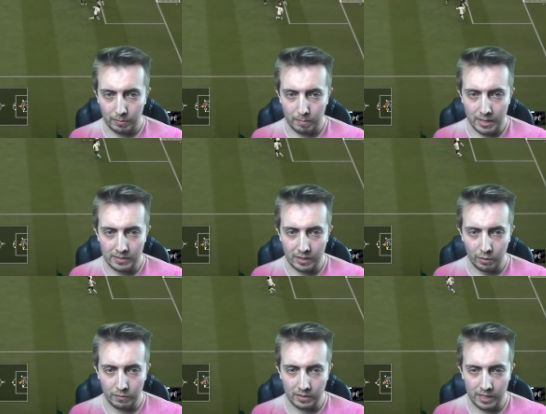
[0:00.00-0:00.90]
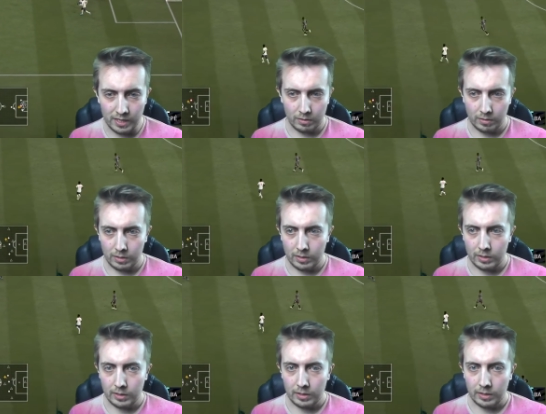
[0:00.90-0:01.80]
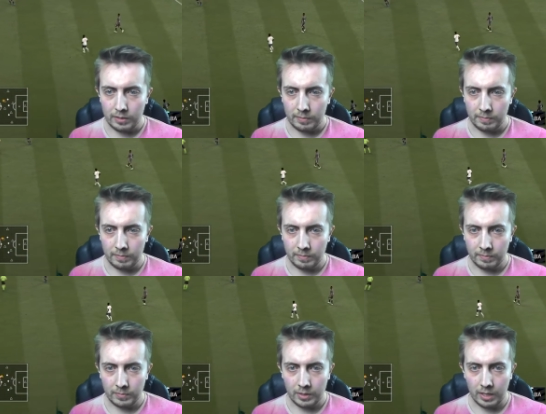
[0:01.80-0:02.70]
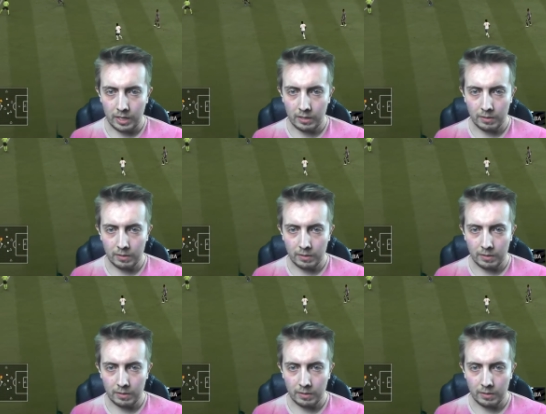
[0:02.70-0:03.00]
Missed it, obviously. Hmm. okay.